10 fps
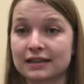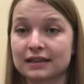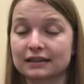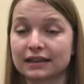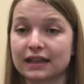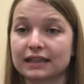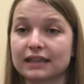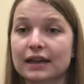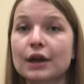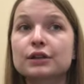like
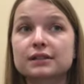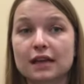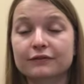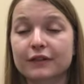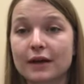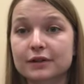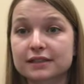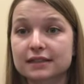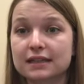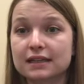sunflower
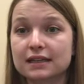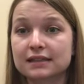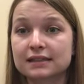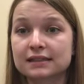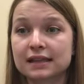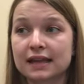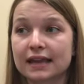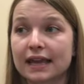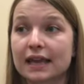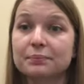seeds
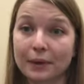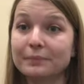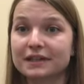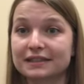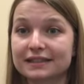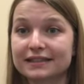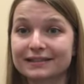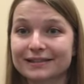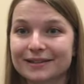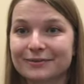and pumpkin
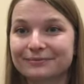seeds.